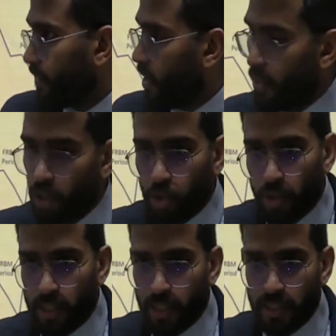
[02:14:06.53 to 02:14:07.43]
Understood
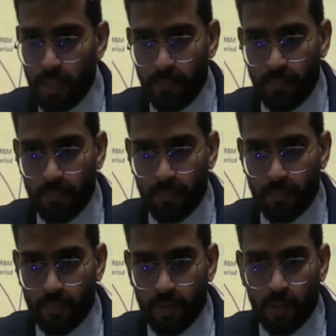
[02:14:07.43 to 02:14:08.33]
this concept?
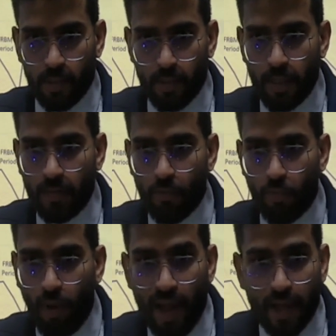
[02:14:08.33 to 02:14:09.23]
That
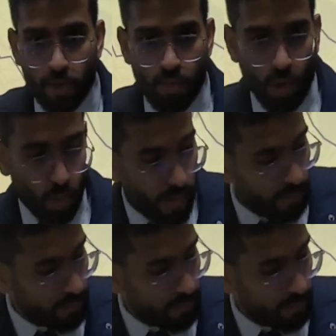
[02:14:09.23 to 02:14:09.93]
why are you borrowing?